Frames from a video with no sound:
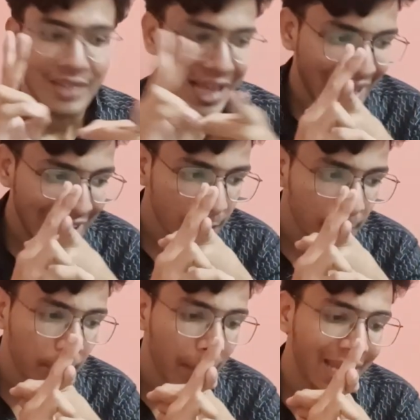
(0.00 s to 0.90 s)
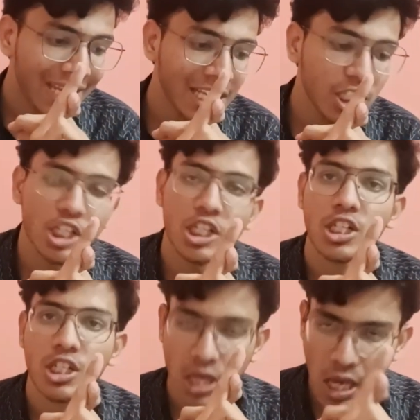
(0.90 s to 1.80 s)
and package
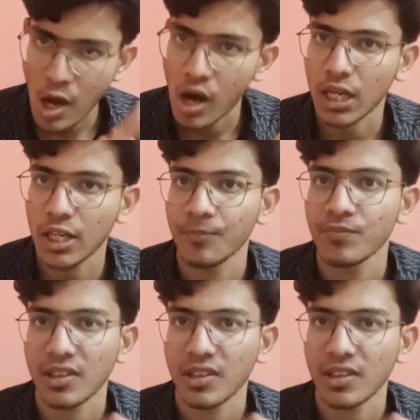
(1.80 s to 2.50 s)
lock.